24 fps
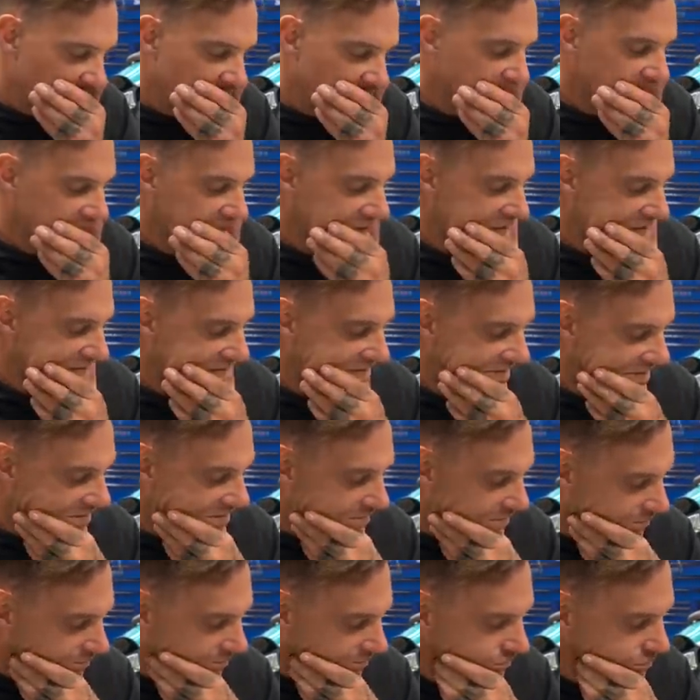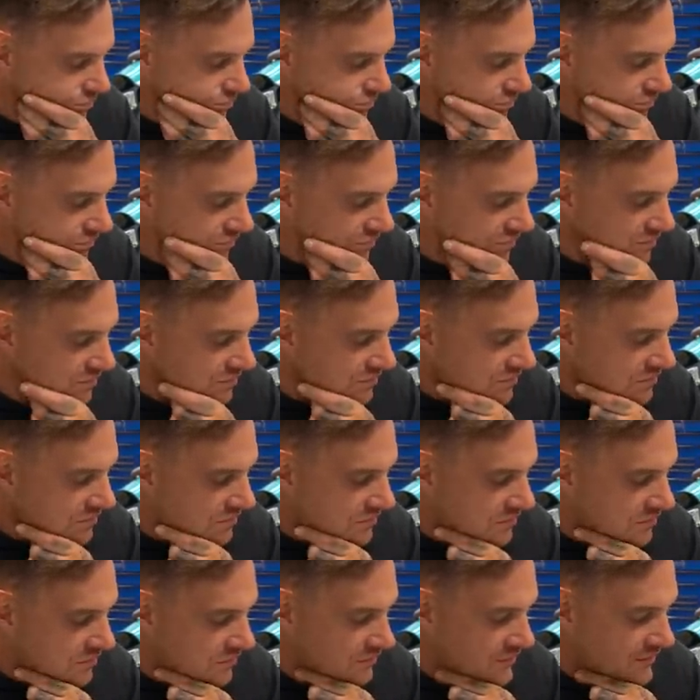It says that the
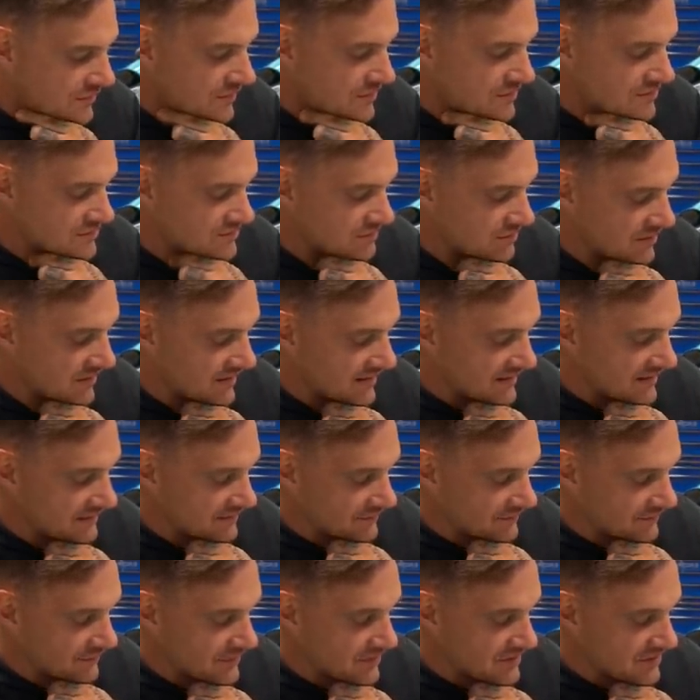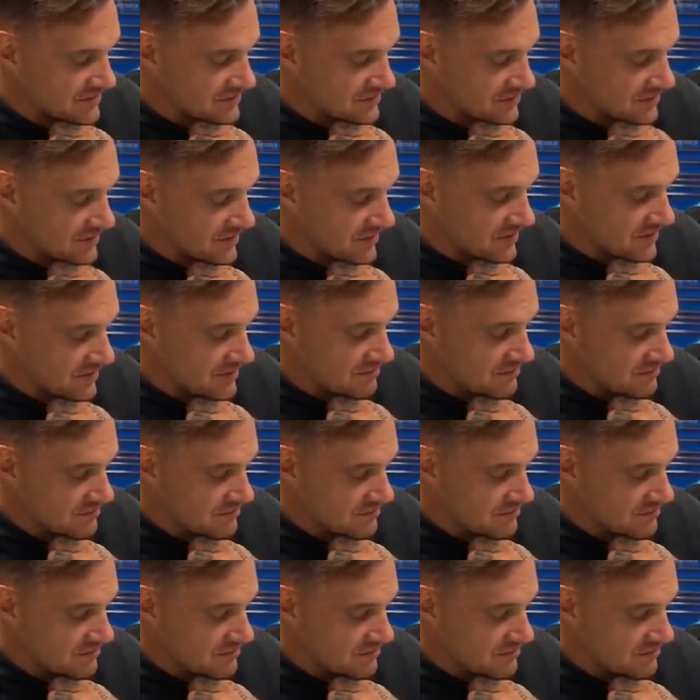rear is black, the front is gray.